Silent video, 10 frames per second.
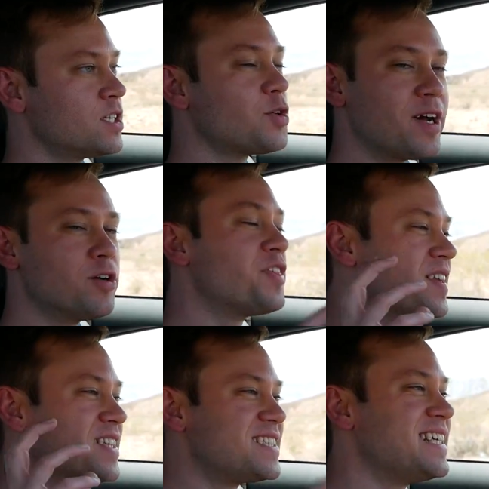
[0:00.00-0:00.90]
So I don't
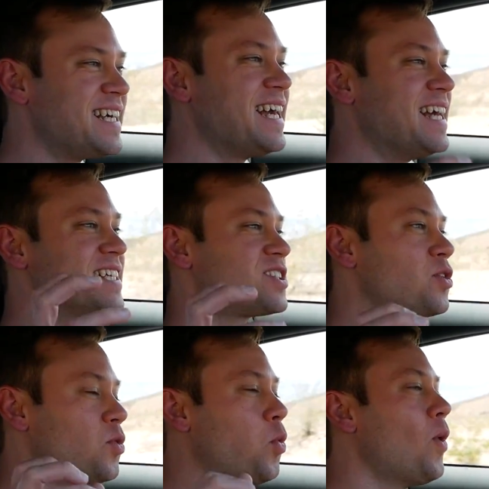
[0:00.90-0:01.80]
think the Z is
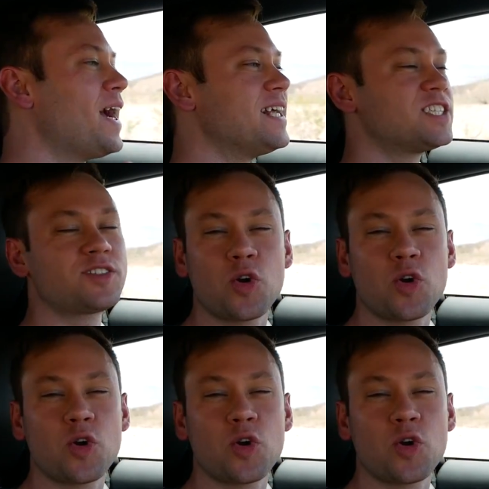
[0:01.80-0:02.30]
quite as